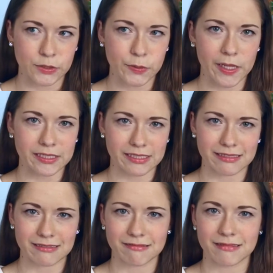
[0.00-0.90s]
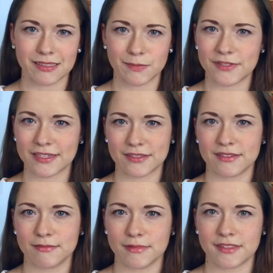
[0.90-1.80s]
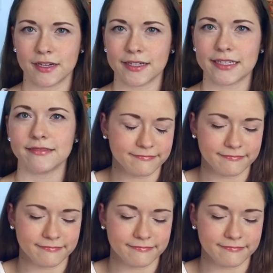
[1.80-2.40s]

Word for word: who else is obsessed with Target?